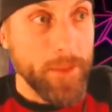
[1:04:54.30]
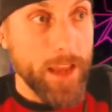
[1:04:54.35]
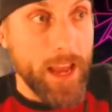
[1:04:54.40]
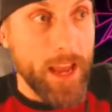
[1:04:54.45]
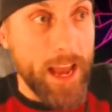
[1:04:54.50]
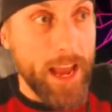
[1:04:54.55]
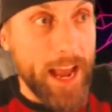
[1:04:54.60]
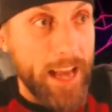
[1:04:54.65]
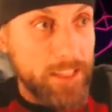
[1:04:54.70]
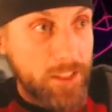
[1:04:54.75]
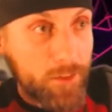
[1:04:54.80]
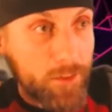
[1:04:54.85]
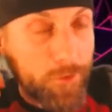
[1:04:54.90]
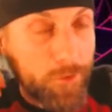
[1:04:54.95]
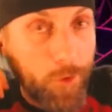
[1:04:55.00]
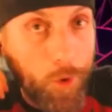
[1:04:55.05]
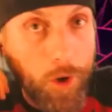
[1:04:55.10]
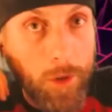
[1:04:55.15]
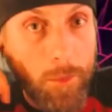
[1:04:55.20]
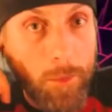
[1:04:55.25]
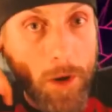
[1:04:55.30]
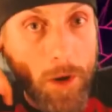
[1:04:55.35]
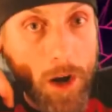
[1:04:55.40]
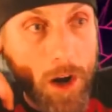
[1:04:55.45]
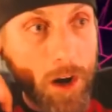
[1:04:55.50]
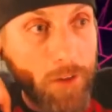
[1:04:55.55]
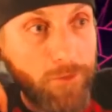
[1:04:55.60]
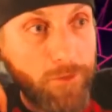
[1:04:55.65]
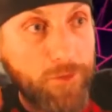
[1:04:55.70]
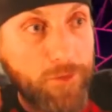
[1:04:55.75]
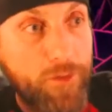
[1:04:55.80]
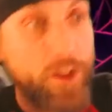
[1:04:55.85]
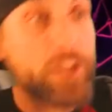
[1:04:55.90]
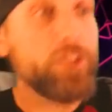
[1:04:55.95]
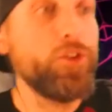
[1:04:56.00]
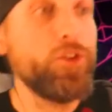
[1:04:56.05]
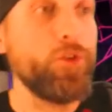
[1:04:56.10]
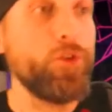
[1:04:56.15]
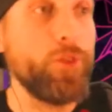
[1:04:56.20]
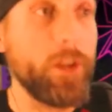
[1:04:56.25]
as a form of
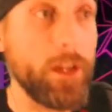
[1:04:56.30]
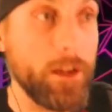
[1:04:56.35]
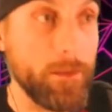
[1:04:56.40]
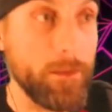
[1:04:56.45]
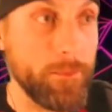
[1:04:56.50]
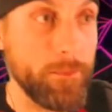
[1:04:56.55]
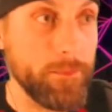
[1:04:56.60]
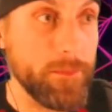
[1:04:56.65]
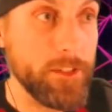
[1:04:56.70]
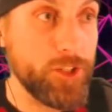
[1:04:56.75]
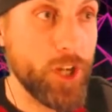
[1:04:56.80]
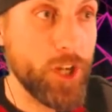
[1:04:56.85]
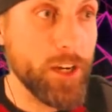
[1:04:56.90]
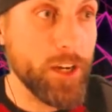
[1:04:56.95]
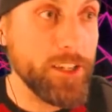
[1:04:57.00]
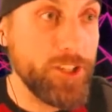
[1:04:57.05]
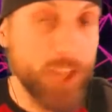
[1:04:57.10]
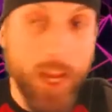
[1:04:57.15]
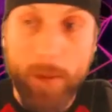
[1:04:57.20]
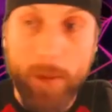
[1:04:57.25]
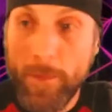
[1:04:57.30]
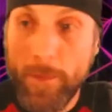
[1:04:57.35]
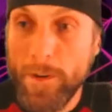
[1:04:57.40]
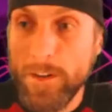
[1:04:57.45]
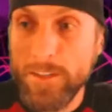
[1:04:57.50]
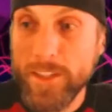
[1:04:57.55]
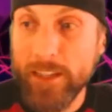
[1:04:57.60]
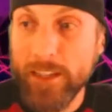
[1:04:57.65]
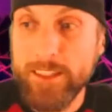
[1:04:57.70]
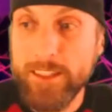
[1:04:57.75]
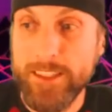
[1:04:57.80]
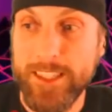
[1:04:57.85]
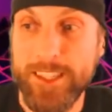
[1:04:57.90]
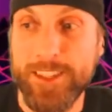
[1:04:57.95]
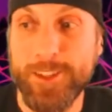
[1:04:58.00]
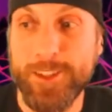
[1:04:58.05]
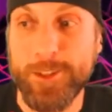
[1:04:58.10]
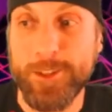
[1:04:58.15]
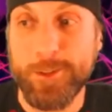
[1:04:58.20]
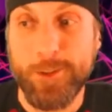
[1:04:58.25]
victory. Chuck and Chambers, good to see
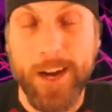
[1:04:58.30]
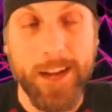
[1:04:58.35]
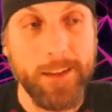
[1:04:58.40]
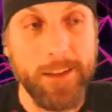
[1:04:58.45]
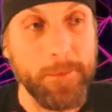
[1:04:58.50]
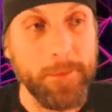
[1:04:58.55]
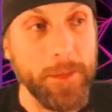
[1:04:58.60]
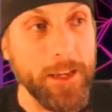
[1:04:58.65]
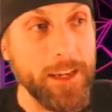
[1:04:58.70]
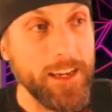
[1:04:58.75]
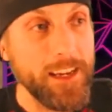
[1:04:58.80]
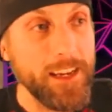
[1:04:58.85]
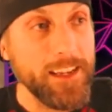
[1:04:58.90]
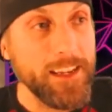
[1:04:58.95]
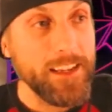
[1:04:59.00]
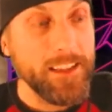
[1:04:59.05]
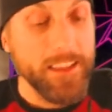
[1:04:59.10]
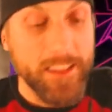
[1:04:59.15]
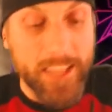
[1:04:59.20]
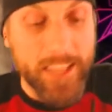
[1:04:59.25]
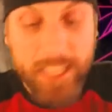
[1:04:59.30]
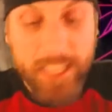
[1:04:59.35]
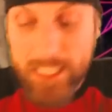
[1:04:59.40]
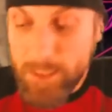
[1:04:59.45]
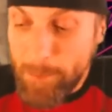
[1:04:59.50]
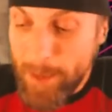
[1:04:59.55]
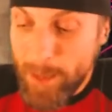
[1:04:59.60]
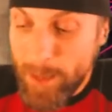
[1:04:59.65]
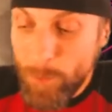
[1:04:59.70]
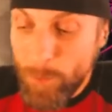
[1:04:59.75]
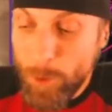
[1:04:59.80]
you, right? These men were